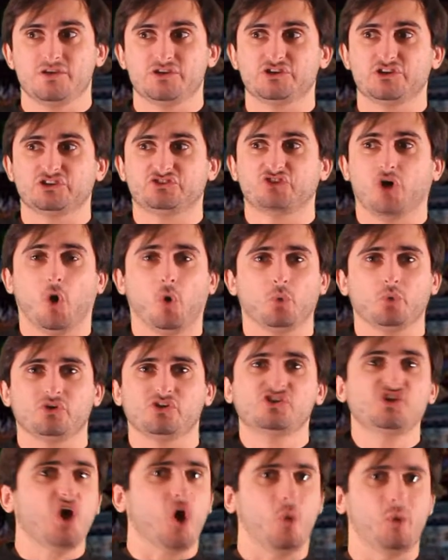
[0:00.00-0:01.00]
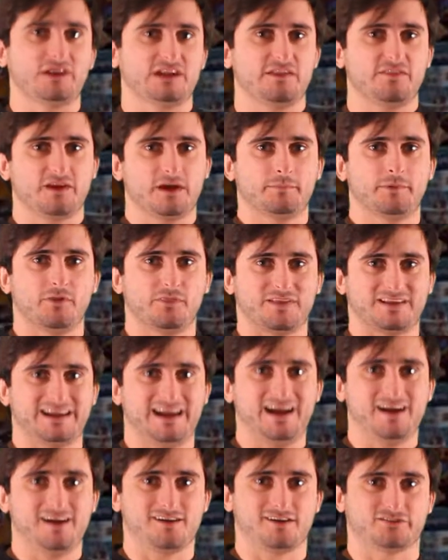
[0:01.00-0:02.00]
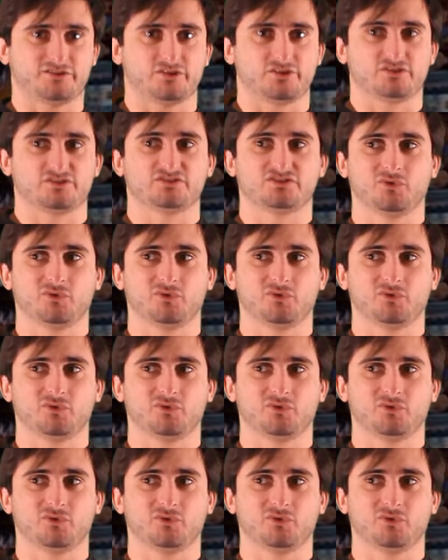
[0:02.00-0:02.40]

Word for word: you don't know anything about the characters.